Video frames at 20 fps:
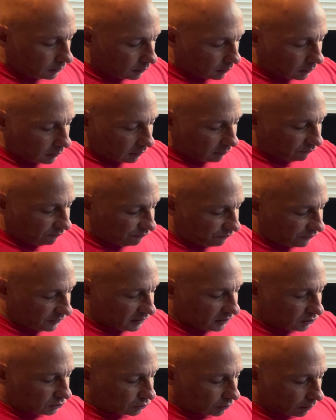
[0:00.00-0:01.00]
and
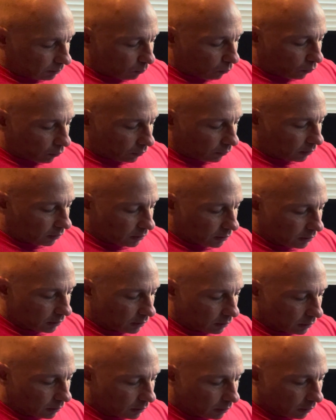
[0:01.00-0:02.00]
finish are more
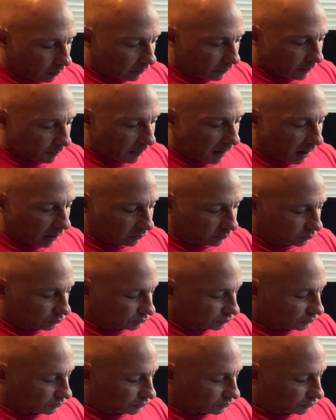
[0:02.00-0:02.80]
on the polished